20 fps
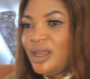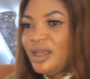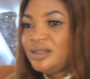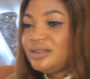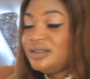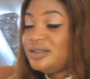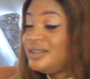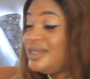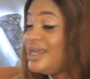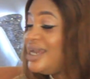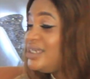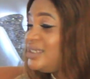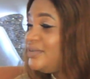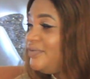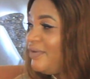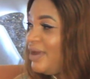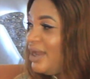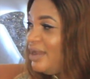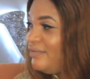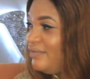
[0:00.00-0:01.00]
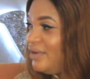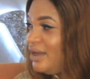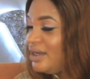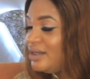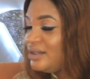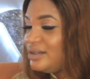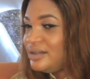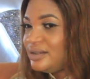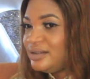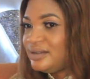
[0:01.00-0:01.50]
In the next 5
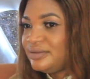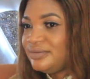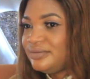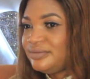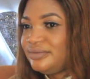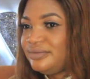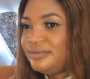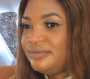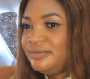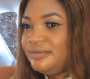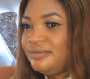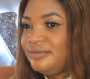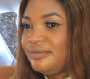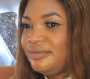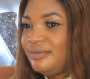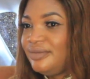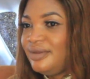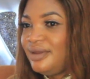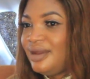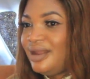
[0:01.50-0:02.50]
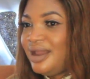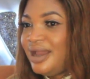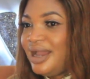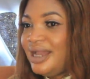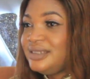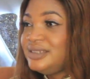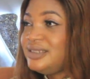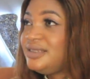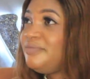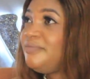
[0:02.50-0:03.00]
years,
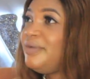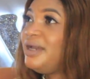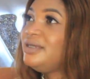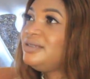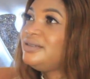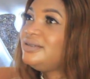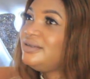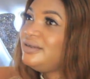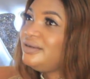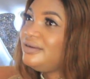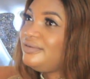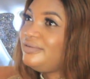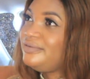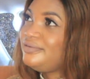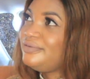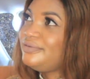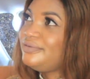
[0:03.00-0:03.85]
I see myself